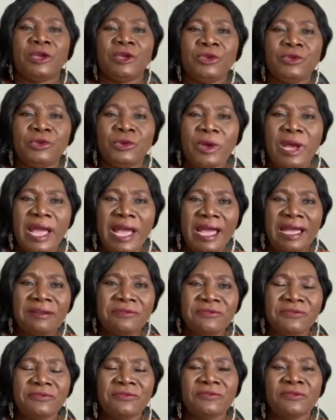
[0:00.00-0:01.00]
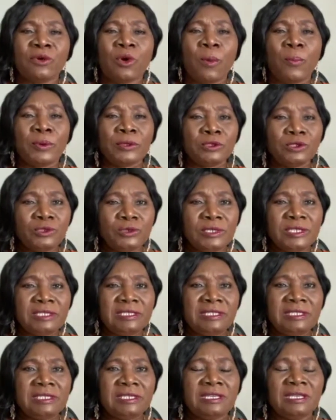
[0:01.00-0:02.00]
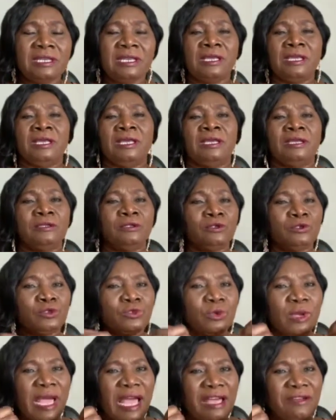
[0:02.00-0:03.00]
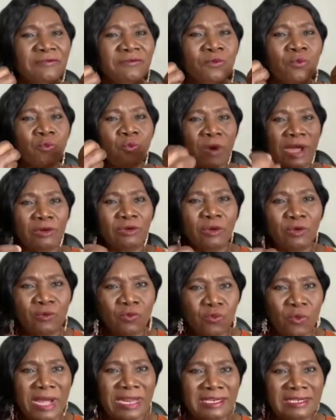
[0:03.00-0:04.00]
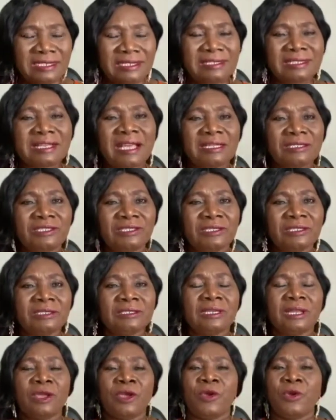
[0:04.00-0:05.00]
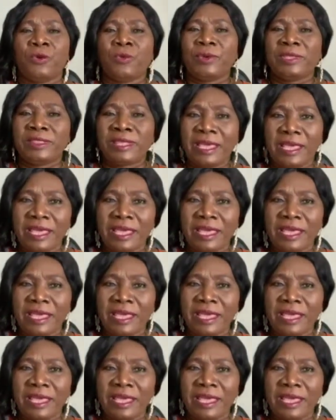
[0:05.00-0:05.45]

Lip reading: you have opportunity to have one-on-one discussion with a